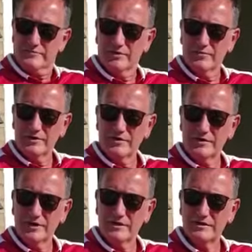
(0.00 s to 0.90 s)
Probably on
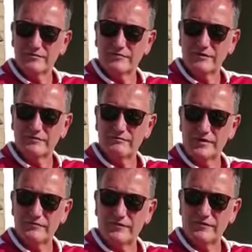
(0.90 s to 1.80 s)
the eve of a
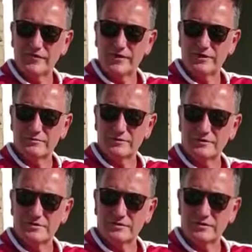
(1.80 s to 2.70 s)
final,
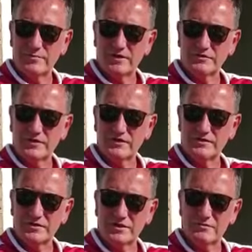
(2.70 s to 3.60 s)
it's not the best thing
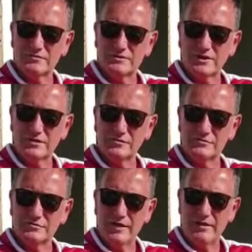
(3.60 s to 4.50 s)
to do. So
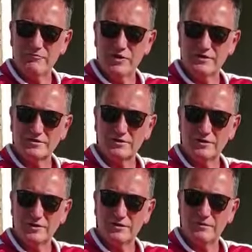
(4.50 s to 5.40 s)
Emre's got
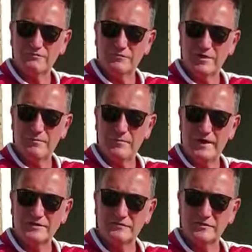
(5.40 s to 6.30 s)
a
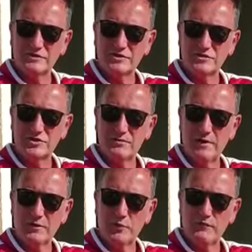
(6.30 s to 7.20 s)
massive decision to
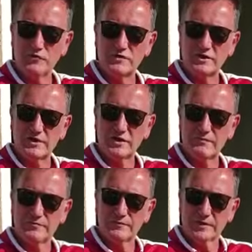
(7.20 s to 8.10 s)
make, whether he's going to
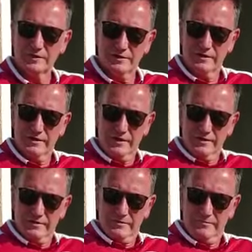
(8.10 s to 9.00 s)

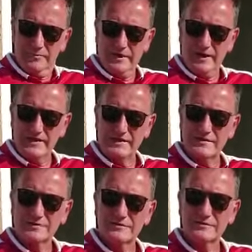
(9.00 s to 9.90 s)
play
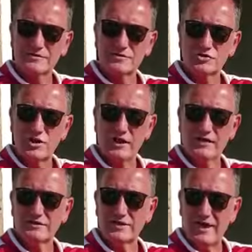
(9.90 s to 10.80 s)
Czech
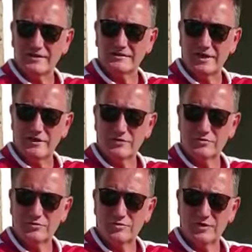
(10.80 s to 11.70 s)
as he has done
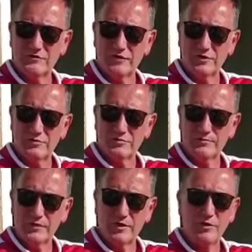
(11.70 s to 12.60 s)
all the way through,
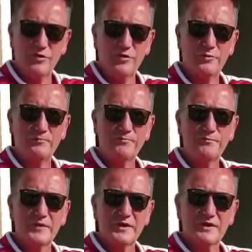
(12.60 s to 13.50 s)
or
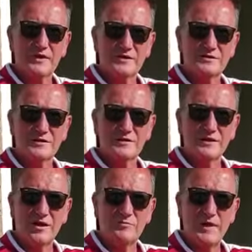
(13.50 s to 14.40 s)
he's going to
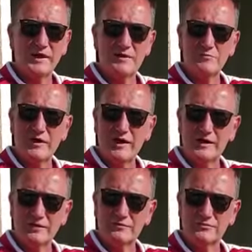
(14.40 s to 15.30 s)
go back in with Leno,